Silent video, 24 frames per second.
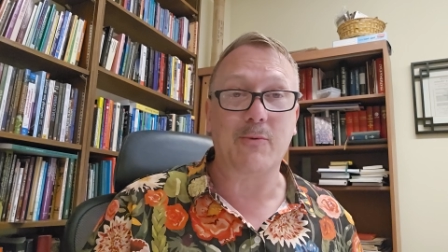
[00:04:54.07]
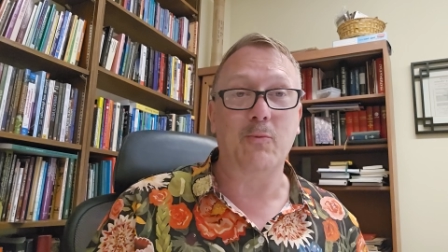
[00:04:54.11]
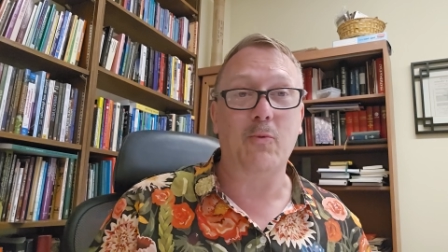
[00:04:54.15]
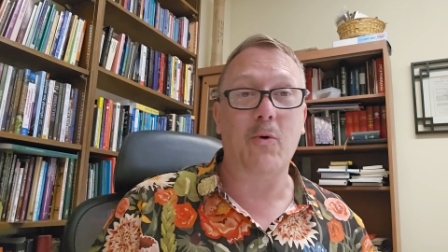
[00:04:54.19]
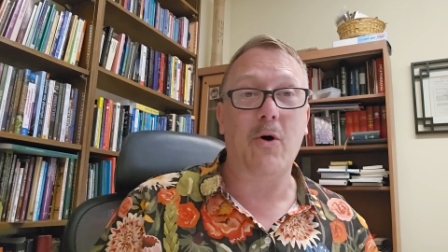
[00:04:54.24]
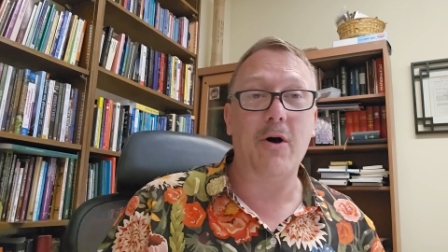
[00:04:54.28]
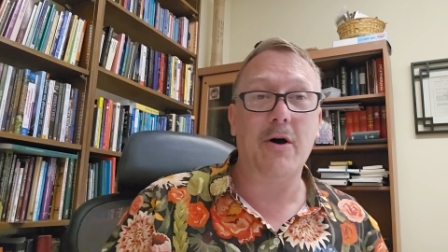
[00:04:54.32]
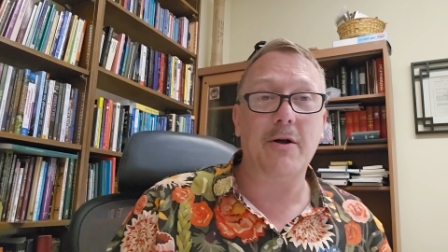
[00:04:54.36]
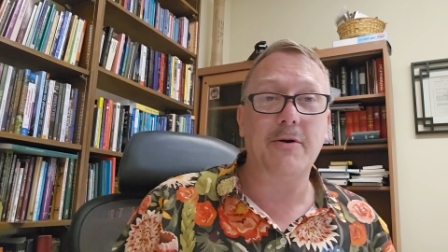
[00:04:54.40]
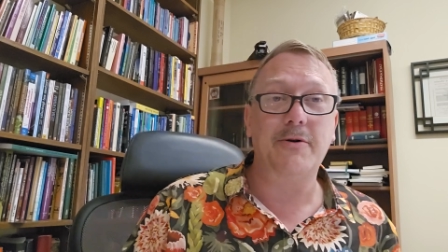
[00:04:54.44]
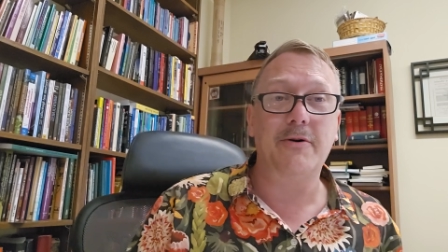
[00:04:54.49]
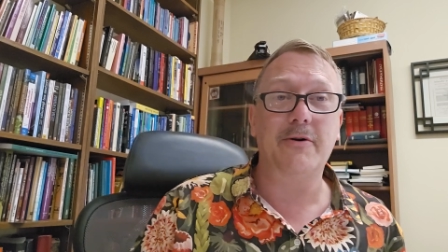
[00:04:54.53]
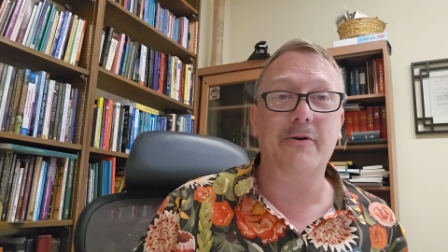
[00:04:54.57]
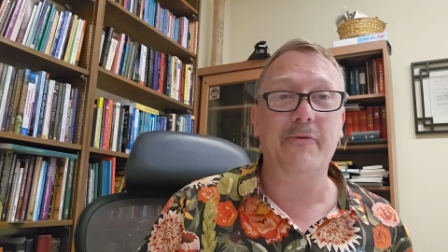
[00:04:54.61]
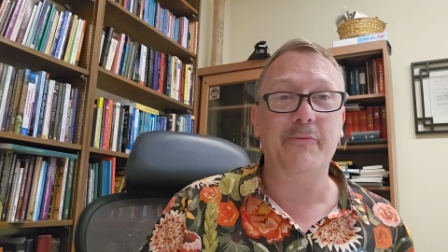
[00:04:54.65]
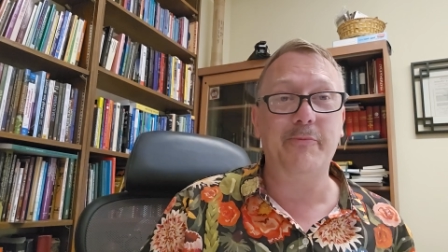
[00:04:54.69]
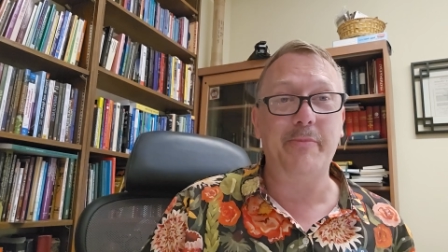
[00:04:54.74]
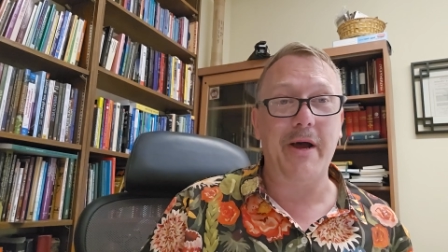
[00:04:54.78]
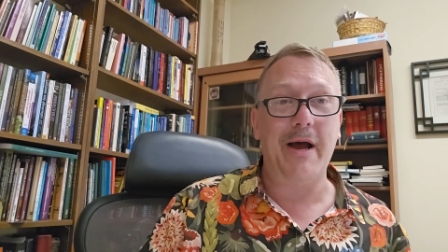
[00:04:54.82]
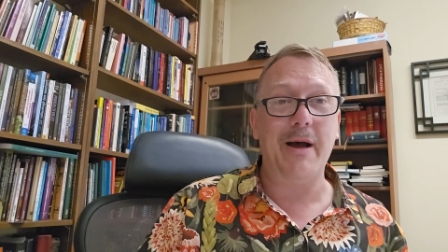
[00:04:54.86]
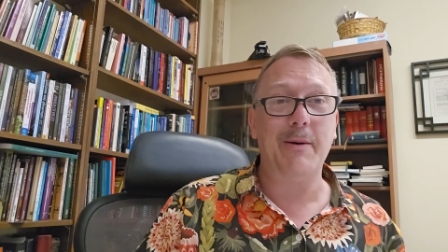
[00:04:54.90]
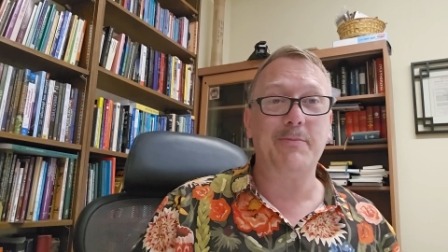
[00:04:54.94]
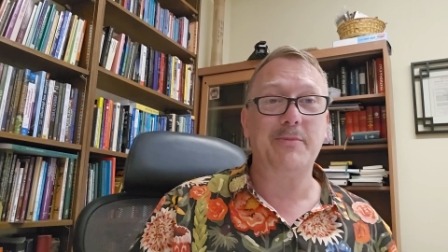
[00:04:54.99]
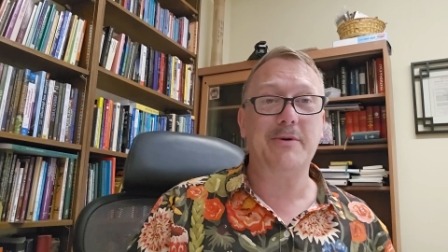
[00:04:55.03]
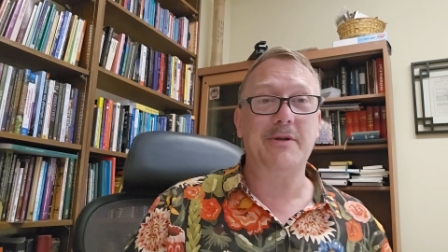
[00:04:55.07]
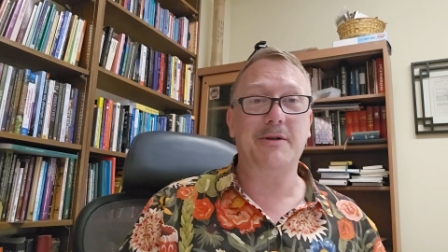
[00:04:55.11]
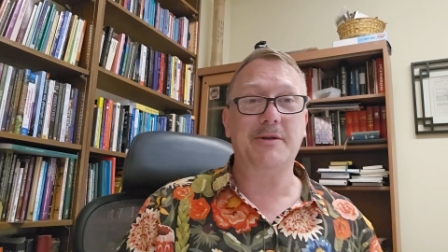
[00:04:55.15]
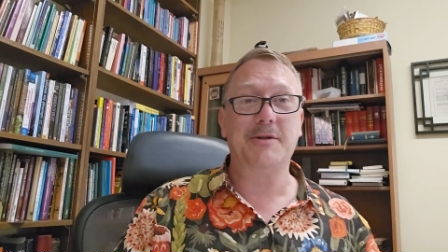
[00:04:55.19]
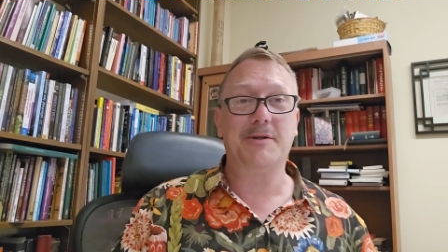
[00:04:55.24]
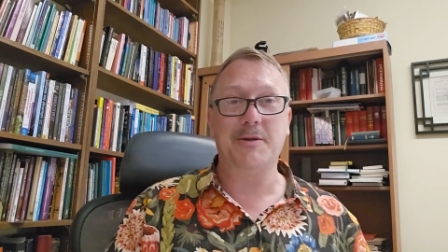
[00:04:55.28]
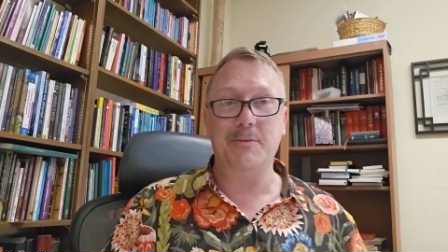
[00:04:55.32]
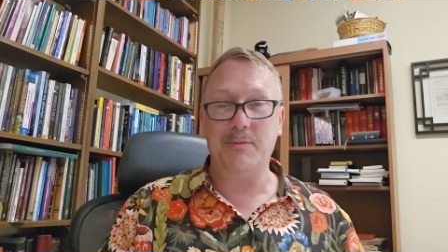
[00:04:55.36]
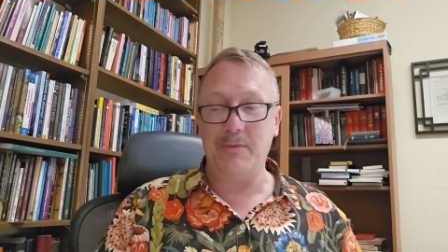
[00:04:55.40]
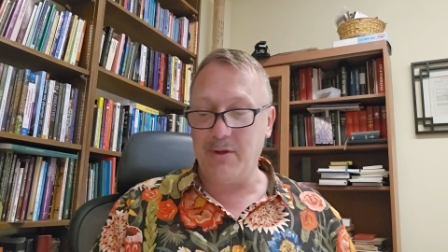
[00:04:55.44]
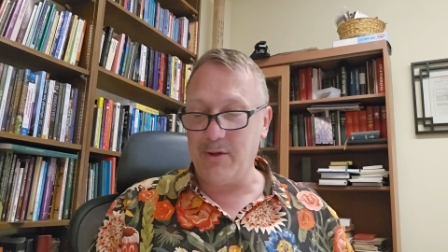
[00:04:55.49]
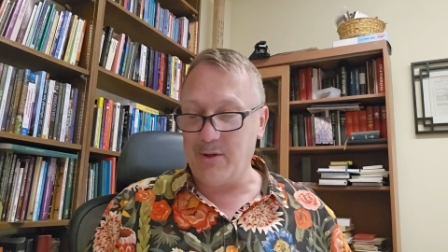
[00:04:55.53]
water of
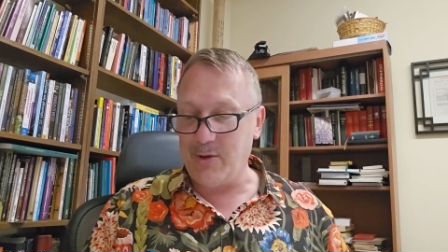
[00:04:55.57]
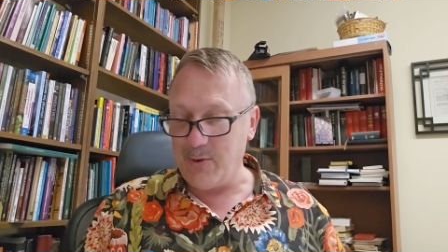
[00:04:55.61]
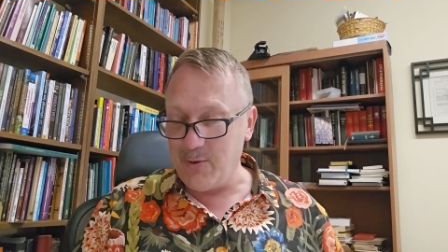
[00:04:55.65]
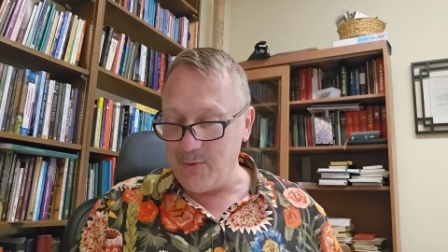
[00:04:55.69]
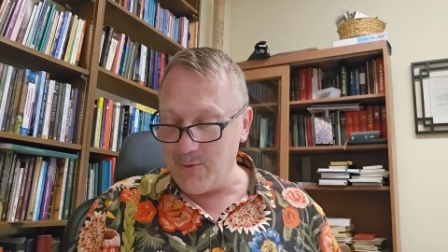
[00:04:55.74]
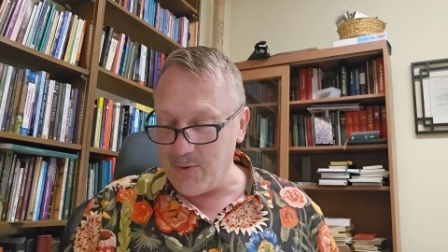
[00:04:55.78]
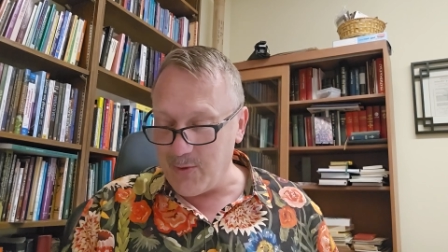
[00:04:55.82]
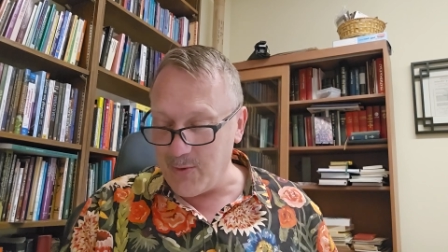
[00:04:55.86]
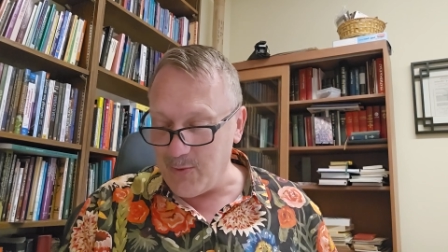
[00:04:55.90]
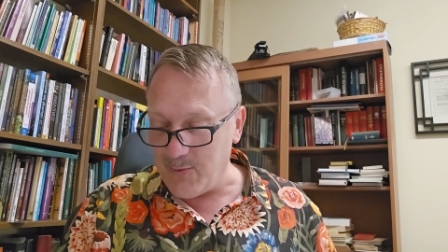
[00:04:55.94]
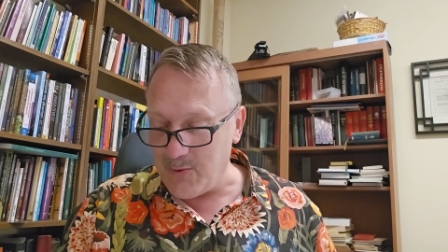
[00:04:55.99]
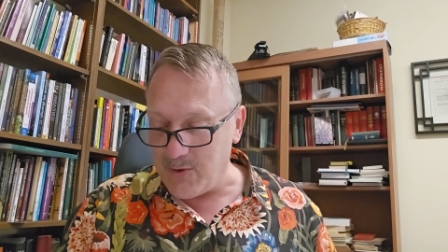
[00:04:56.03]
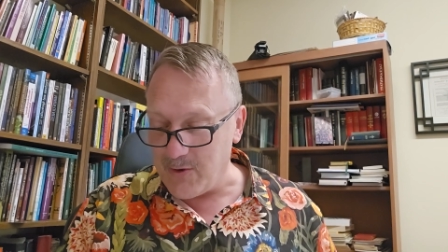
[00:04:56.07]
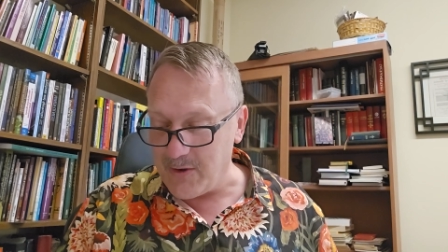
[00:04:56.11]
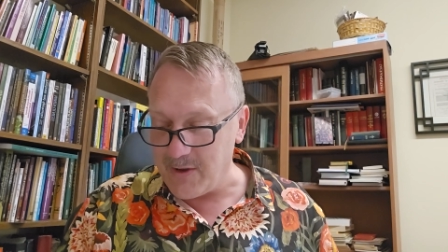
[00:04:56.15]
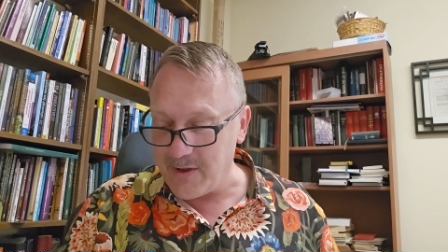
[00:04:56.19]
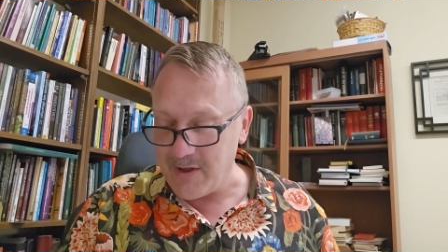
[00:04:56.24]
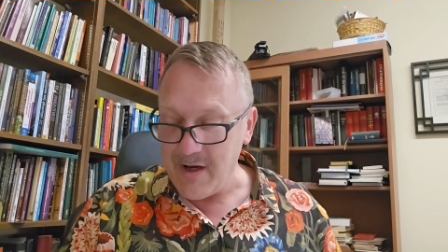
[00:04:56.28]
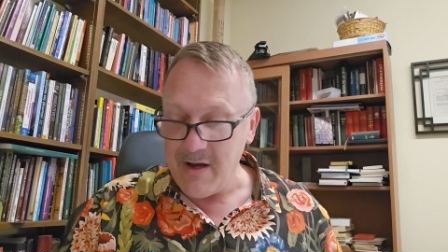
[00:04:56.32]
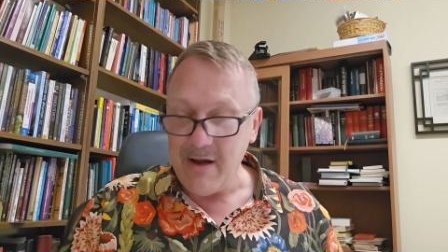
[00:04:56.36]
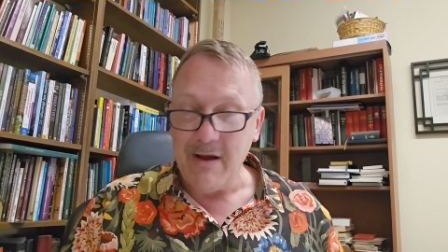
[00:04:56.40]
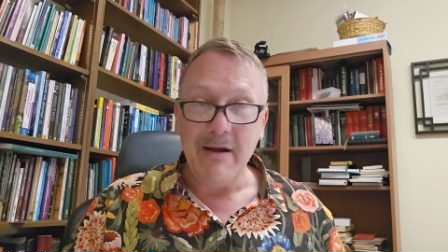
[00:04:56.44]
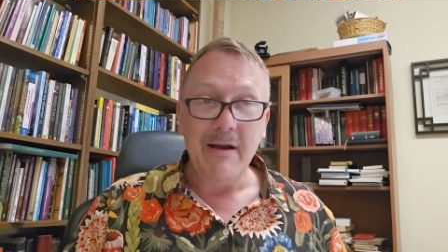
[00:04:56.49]
baptism and through the word,